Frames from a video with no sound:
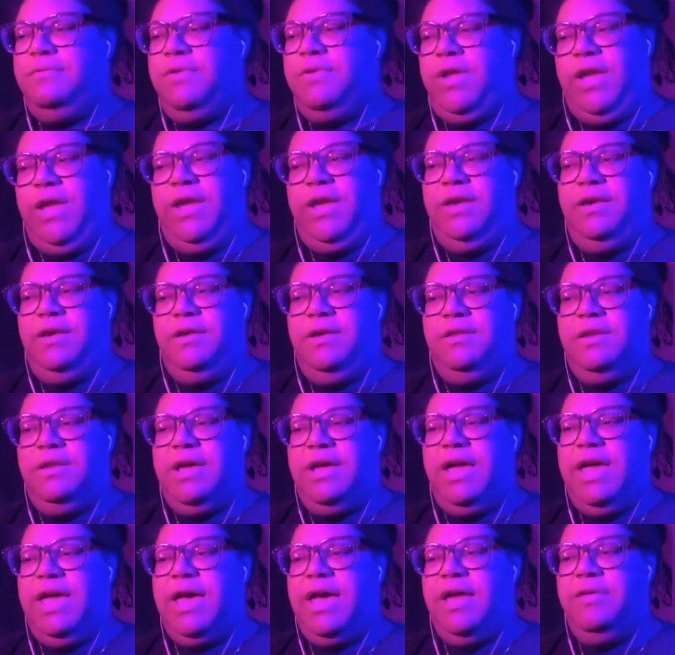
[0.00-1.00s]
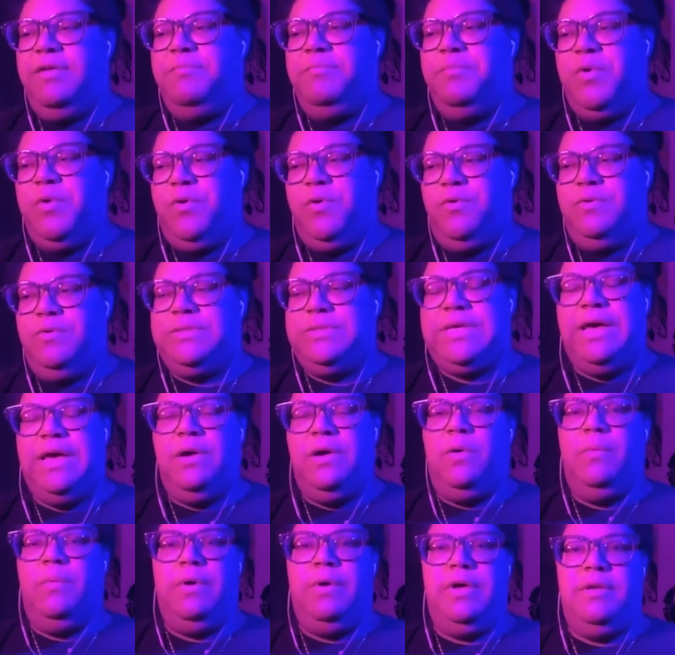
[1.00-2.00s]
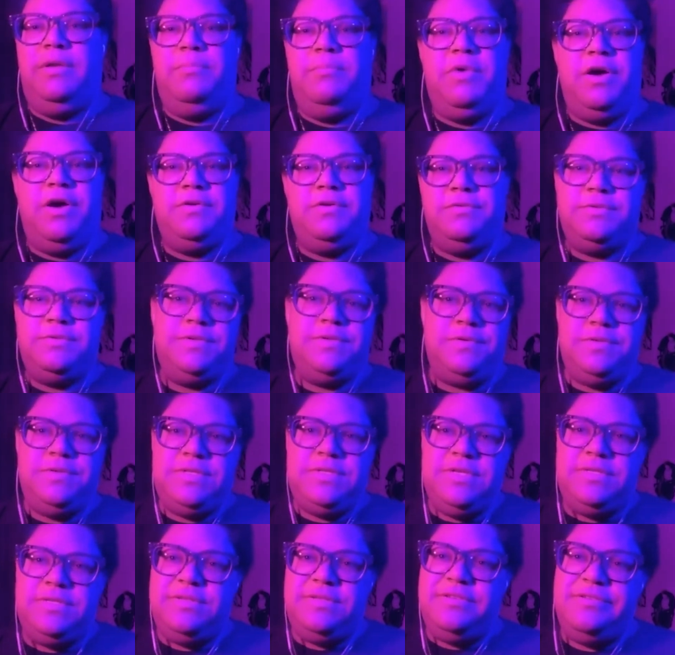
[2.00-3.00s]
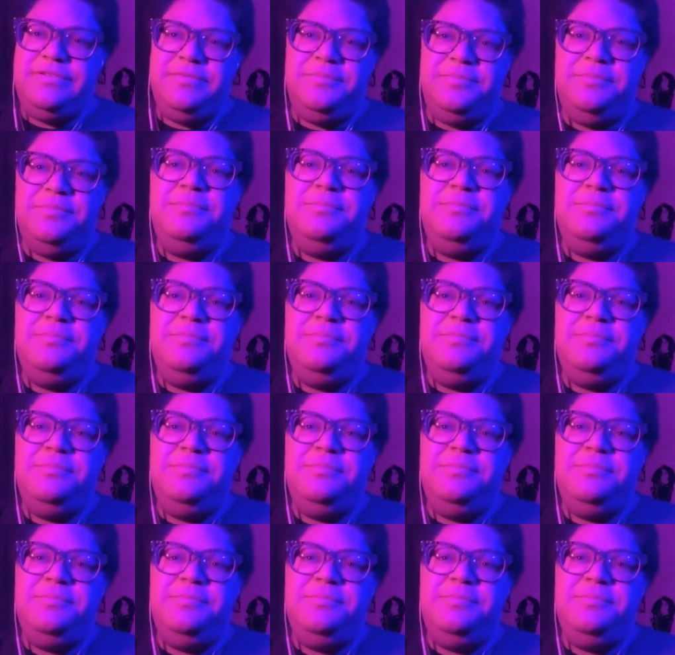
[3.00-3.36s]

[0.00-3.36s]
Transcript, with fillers: and I had a Bose L1 Model 2 system.